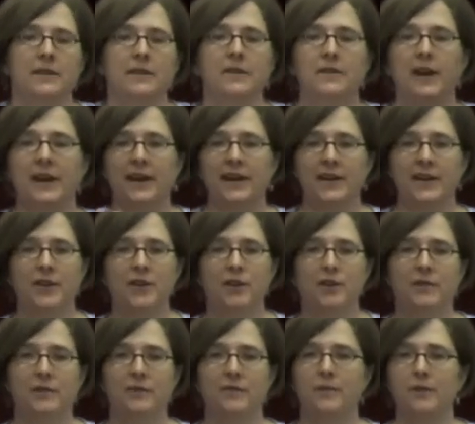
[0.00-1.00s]
So not a
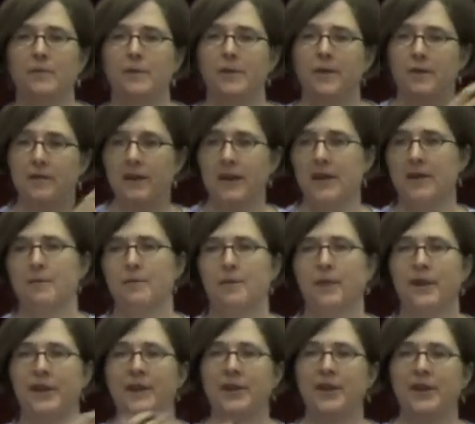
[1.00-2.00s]
deterrent from a threat,
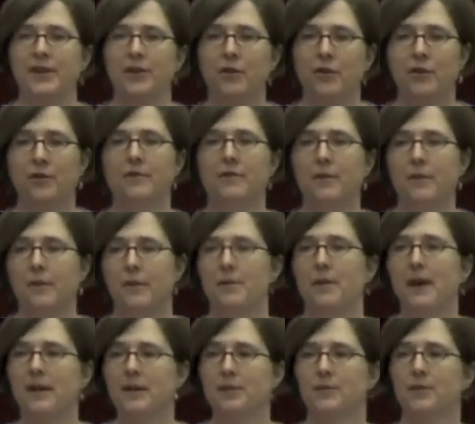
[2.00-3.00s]
but a deterrent from the
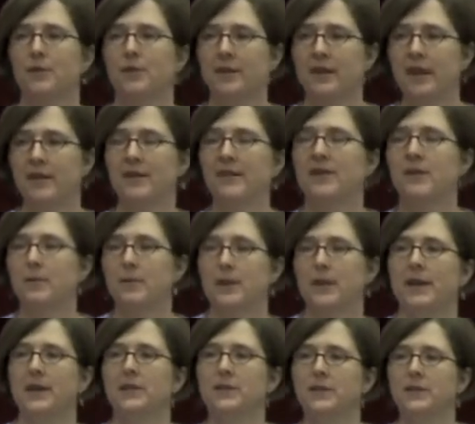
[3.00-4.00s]
possibility of
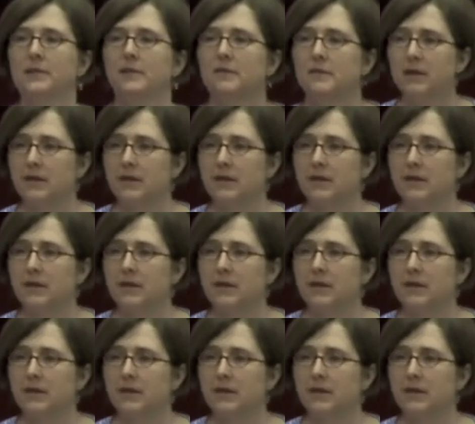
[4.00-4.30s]
intimidation,